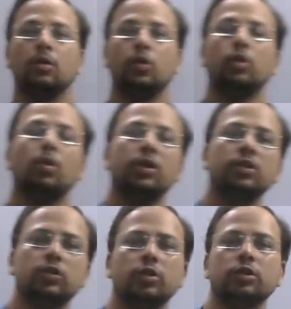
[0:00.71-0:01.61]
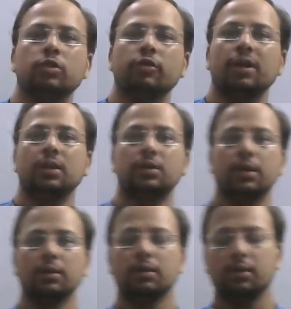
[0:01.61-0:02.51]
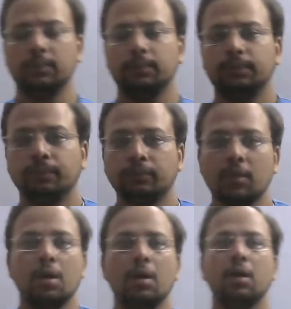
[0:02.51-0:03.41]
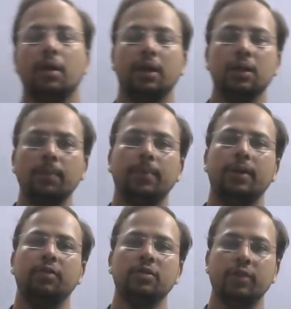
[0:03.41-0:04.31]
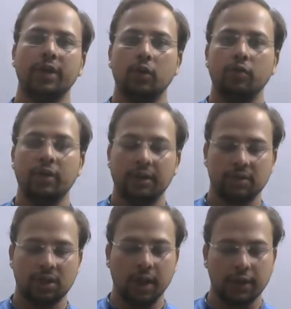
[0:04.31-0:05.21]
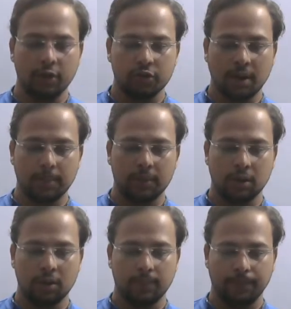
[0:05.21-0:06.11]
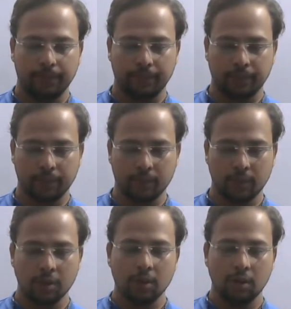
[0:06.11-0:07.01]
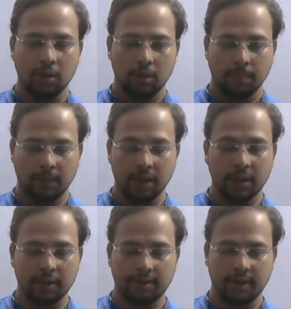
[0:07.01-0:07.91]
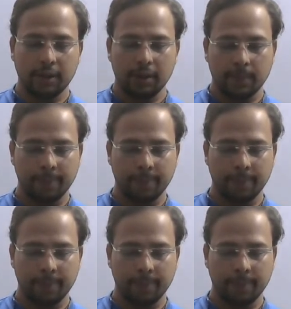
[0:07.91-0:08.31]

Good morning, students of class 10th. In the previous video we have started your chapter money and credit.